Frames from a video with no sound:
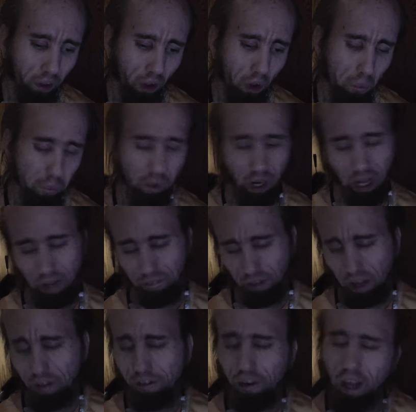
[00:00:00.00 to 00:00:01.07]
But as
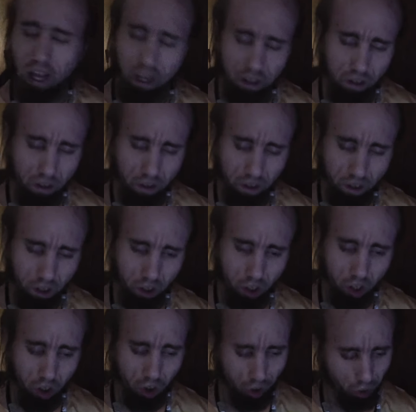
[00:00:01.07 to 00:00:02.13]
I said,
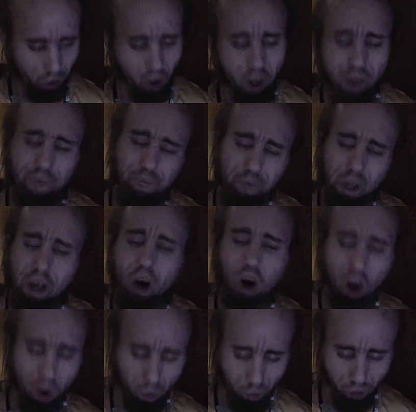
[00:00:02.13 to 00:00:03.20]
you leave me
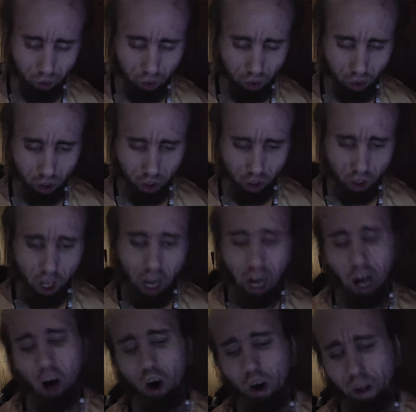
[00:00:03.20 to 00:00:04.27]
alone,
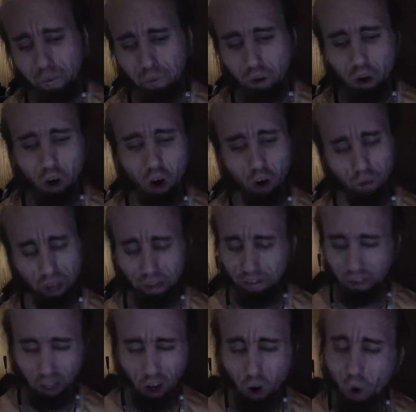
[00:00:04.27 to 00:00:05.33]
I'll leave you alone. That's
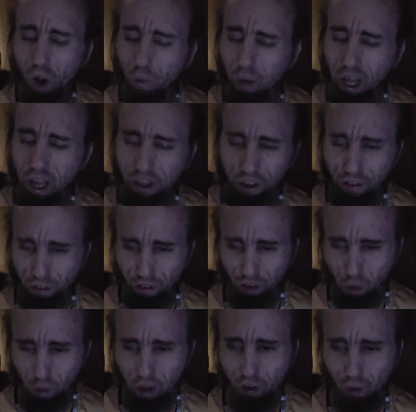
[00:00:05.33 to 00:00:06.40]
the only way that this is
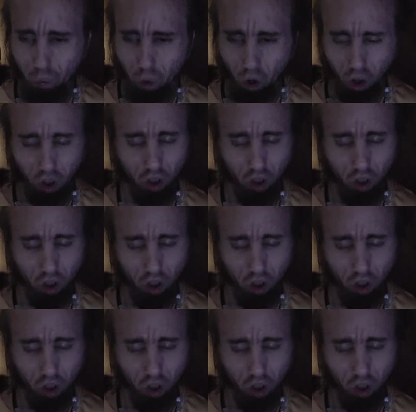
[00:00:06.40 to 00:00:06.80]
going to work.